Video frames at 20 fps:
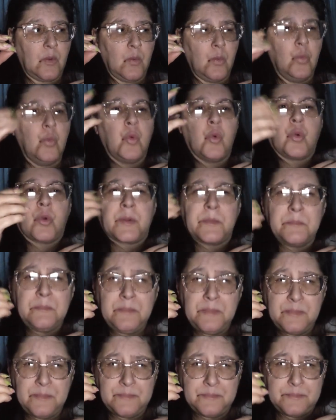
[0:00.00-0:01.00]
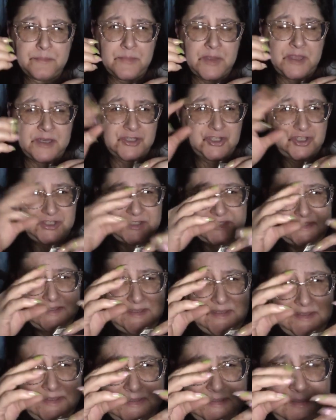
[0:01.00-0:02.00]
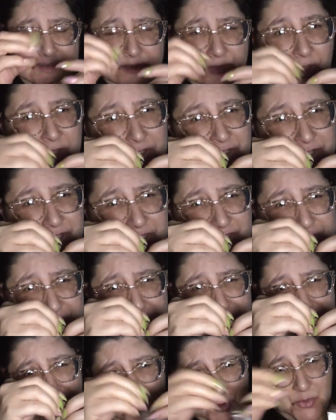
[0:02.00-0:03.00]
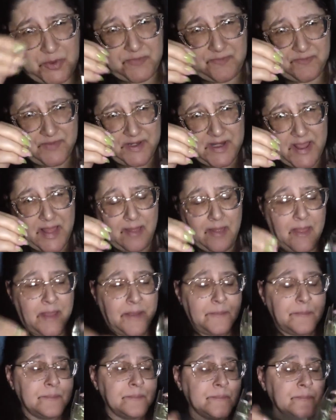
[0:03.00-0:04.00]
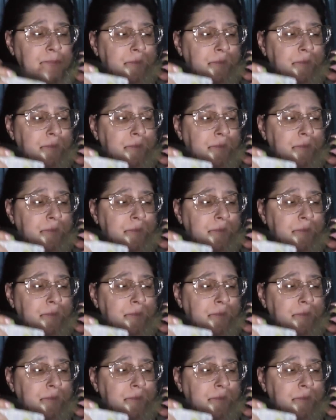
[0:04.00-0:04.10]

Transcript: warm and just not just sweet vanilla.